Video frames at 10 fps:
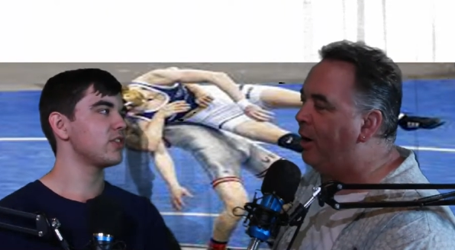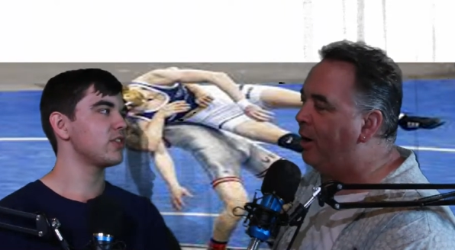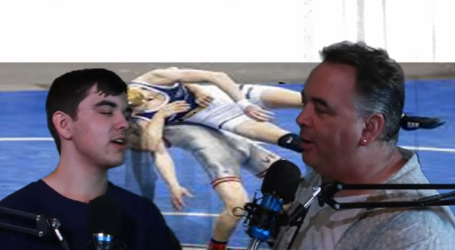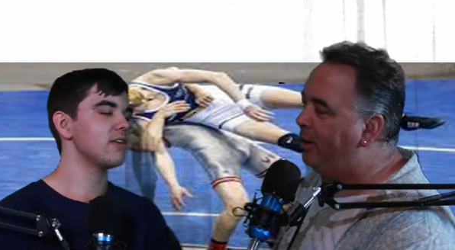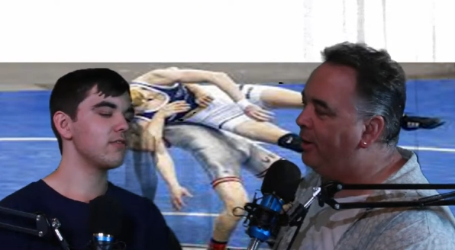
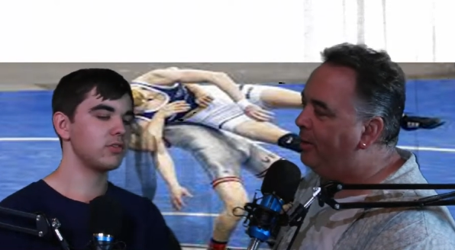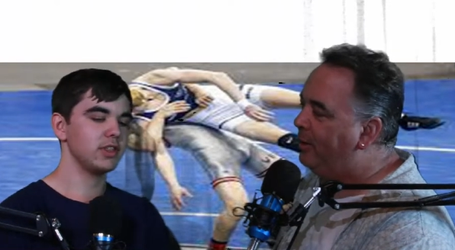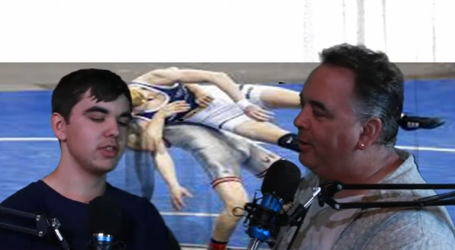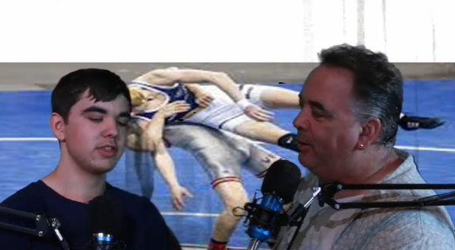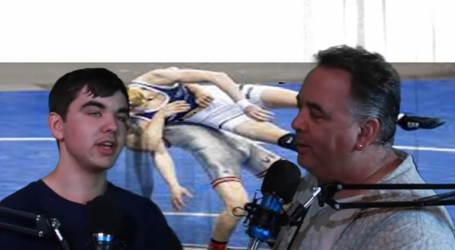
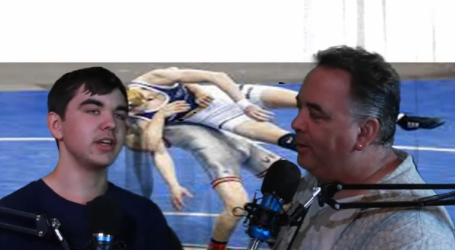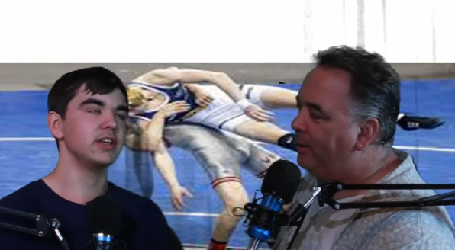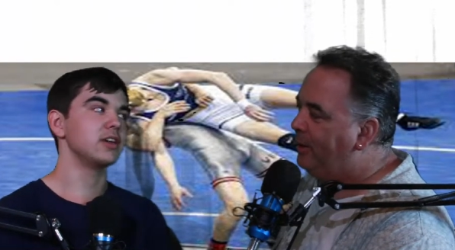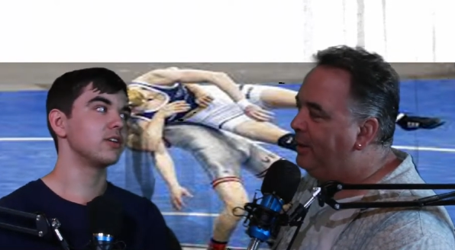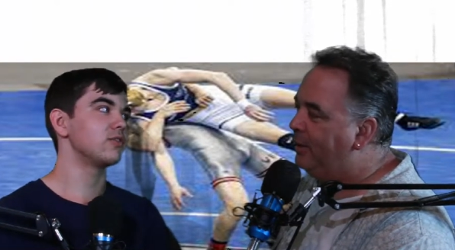Speaker 1: everything he
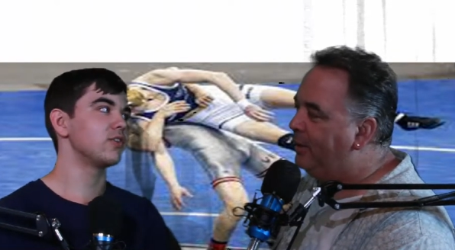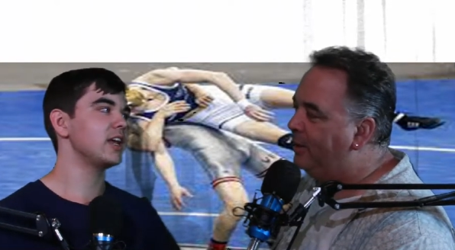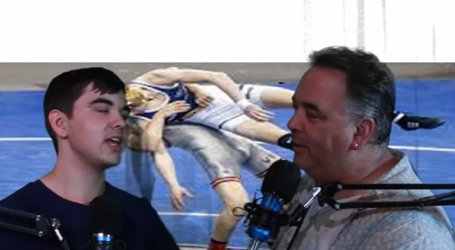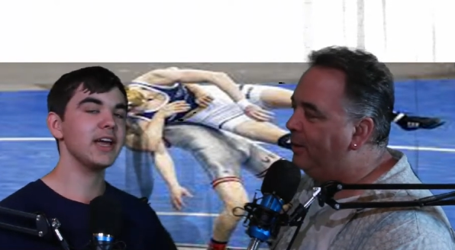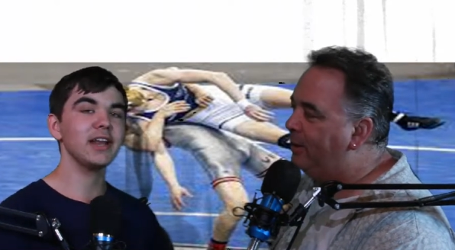could find,
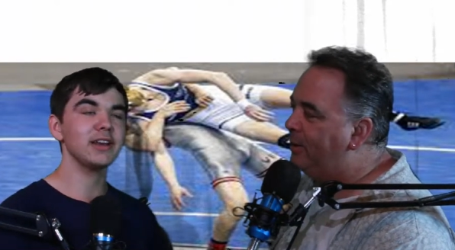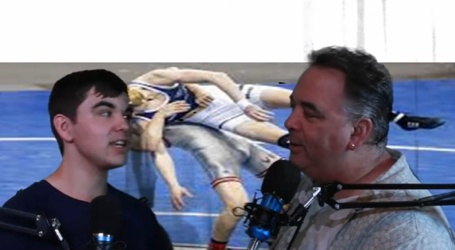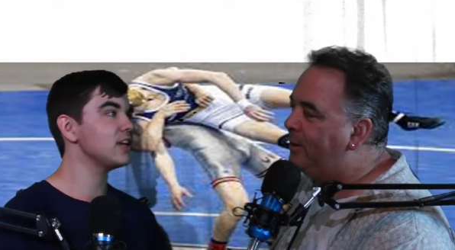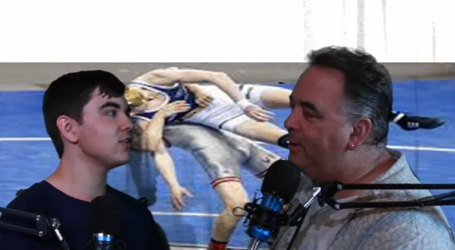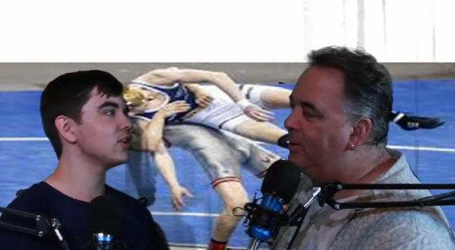and
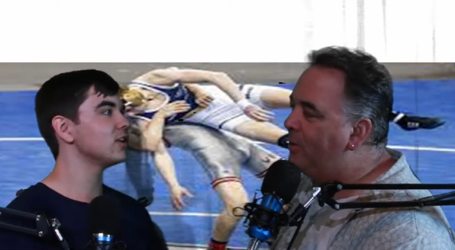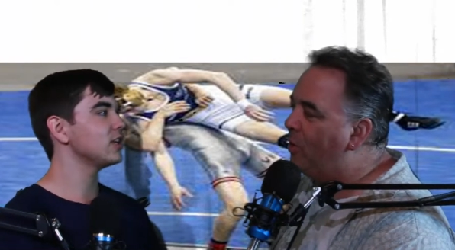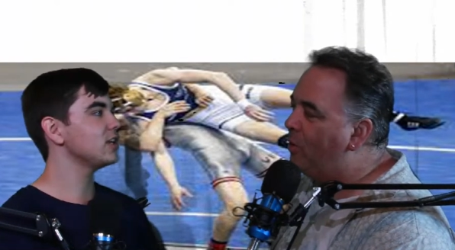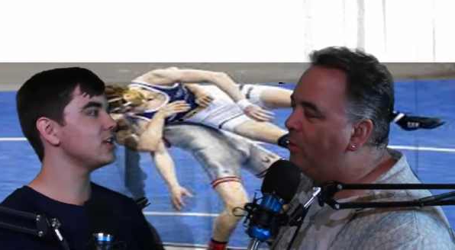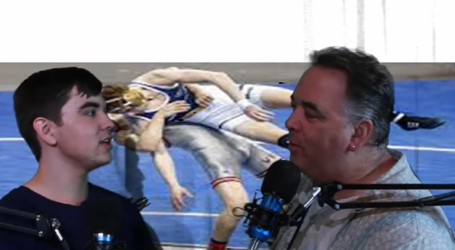even
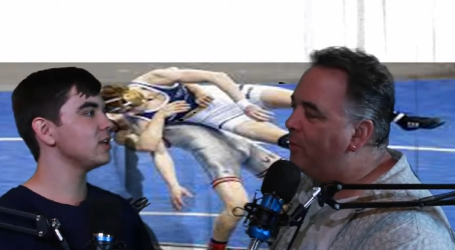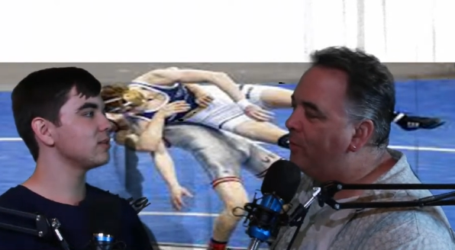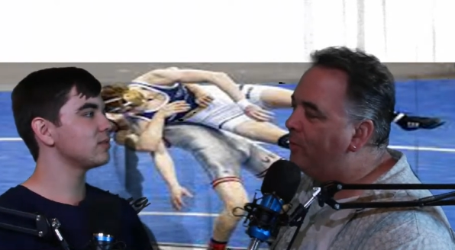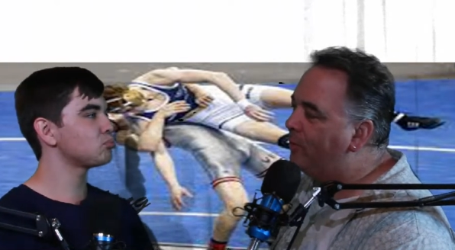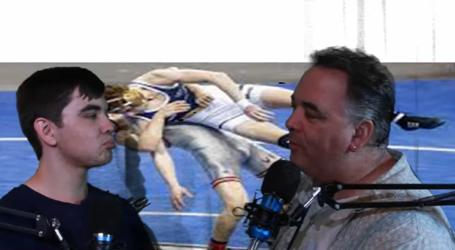he
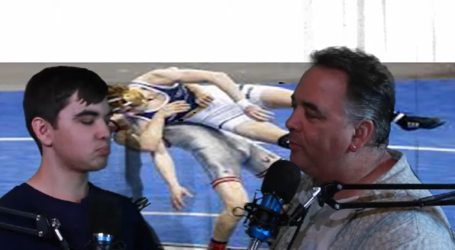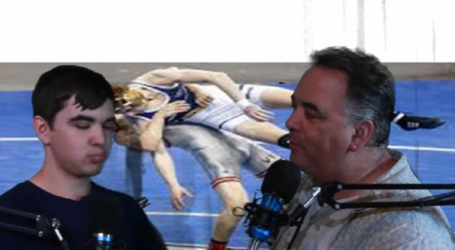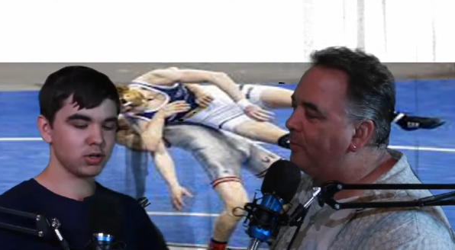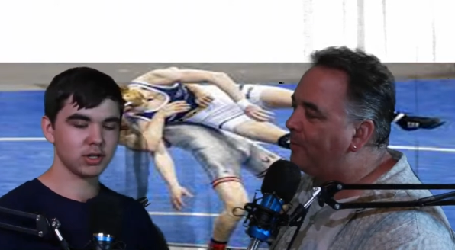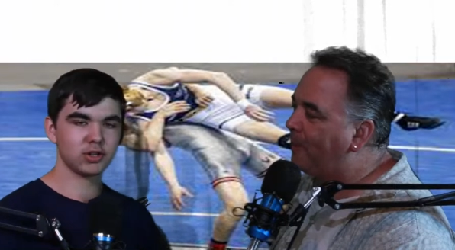put a
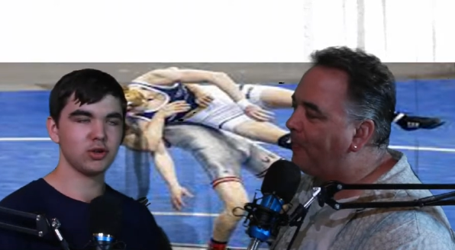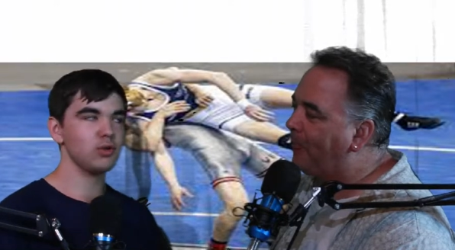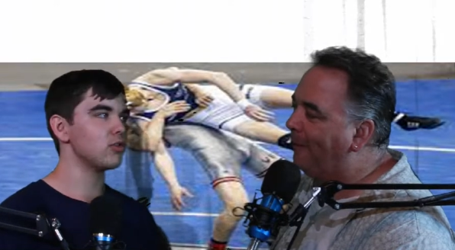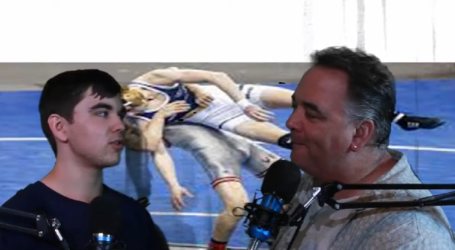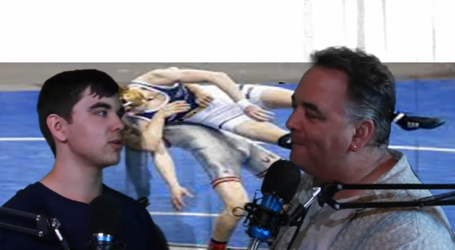dude over
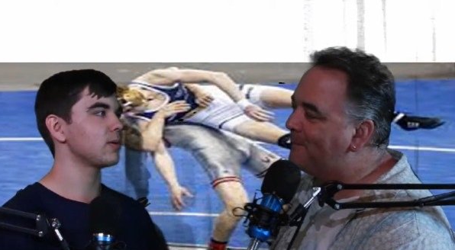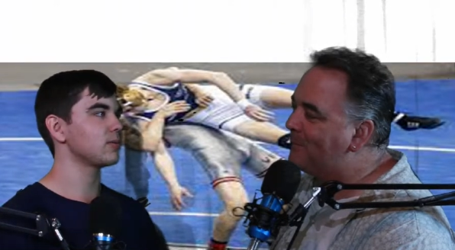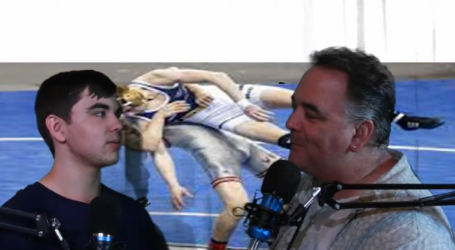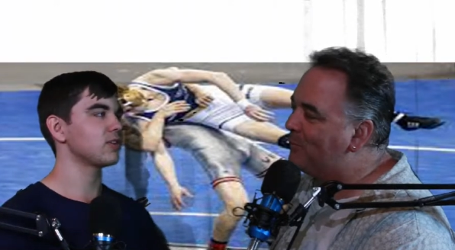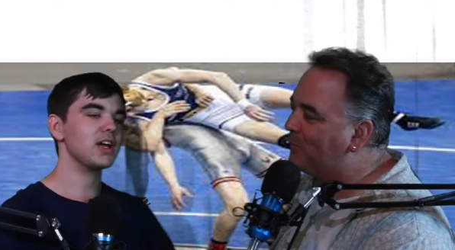him. I'm just
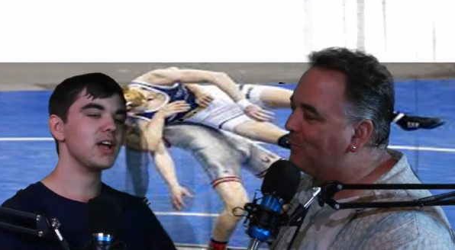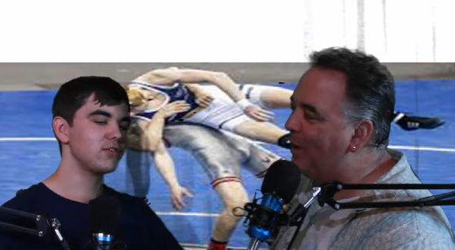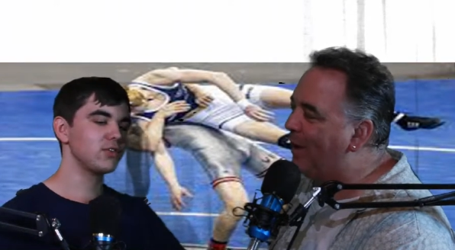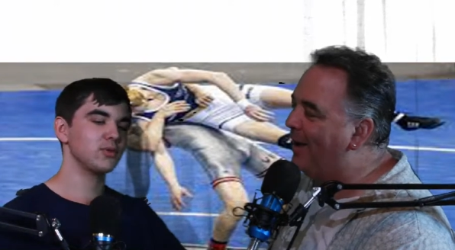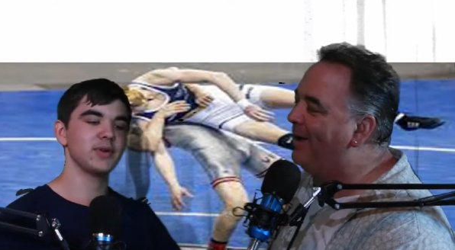like, I feel
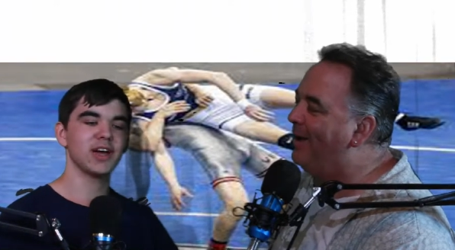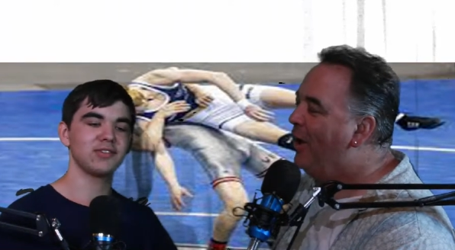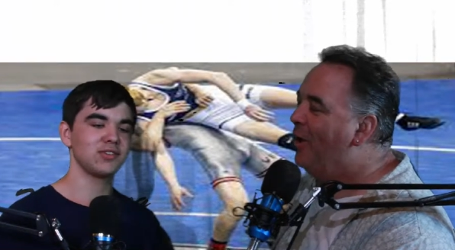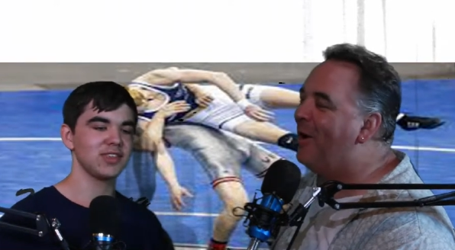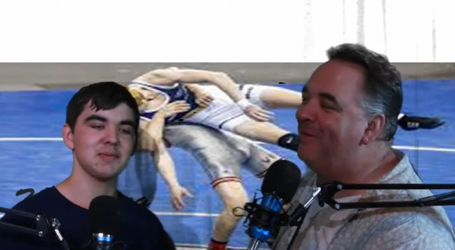bad for
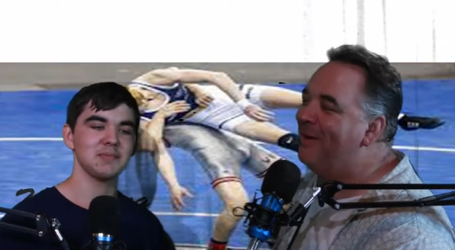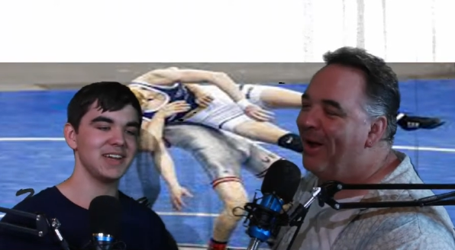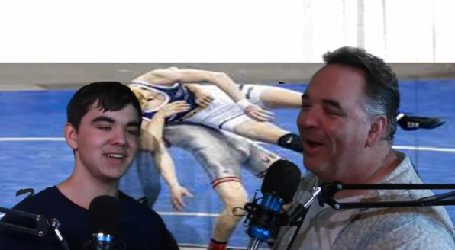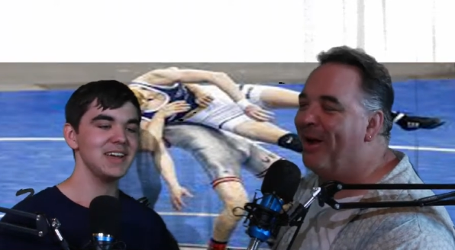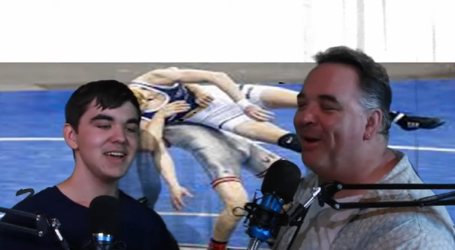that
Speaker 2: oh, man.
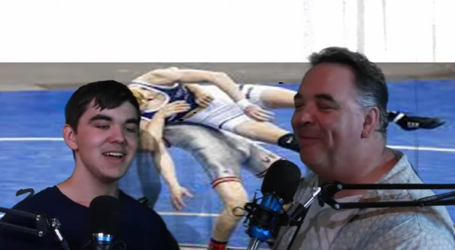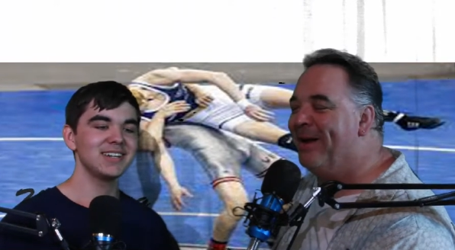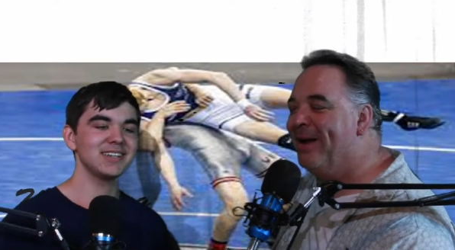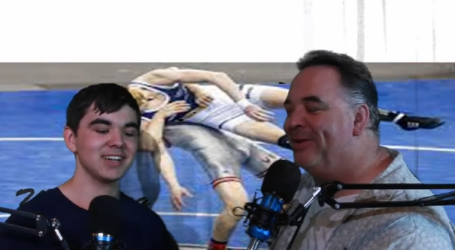oh, just like